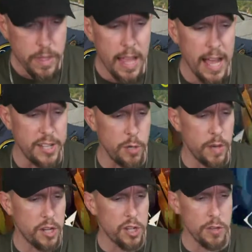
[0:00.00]
I do
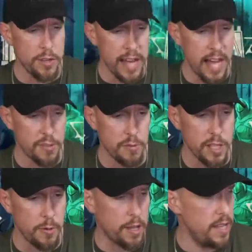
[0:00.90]
want to show you guys really
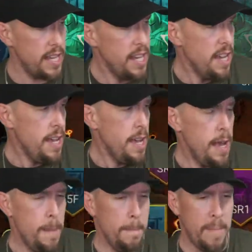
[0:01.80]
quickly
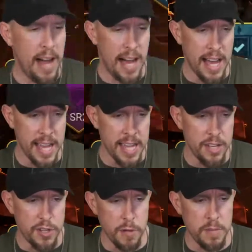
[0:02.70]
my
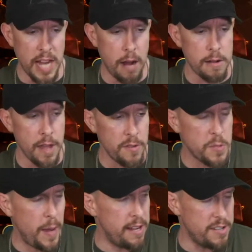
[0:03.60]
Doom Tower Nether
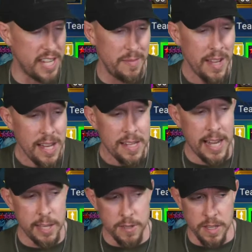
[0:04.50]
Spider team. Now,
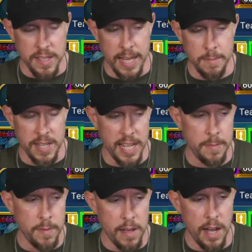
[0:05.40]
I use the same
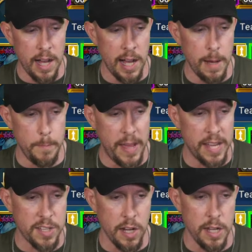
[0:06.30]
team uh,
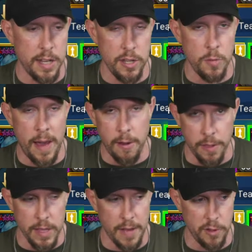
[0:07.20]
based on, no matter
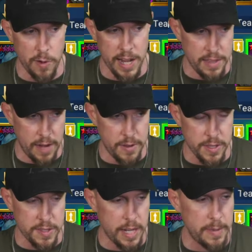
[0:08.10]
the level, right?
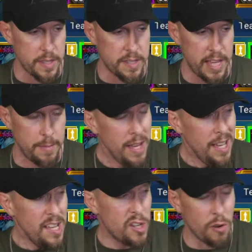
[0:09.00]
Everything's going to be the same.
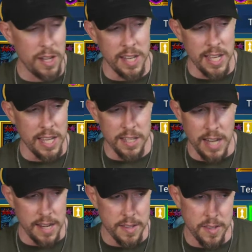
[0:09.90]
Trunda is
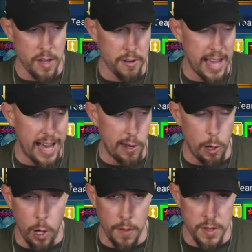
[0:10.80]
not necessary at
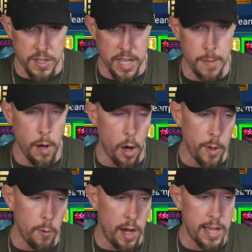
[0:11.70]
all on this team. All we
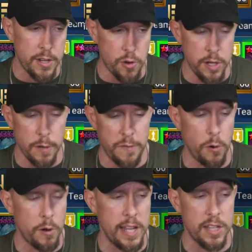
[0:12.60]
want Trunda
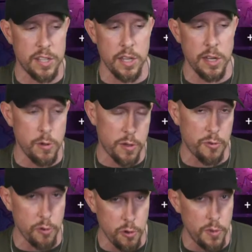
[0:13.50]
for is to nuke
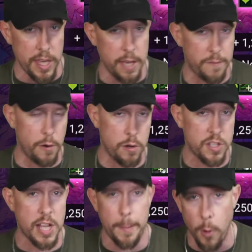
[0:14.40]
through the
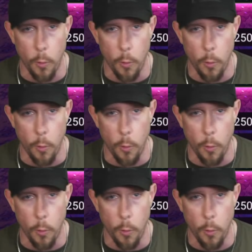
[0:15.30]
first couple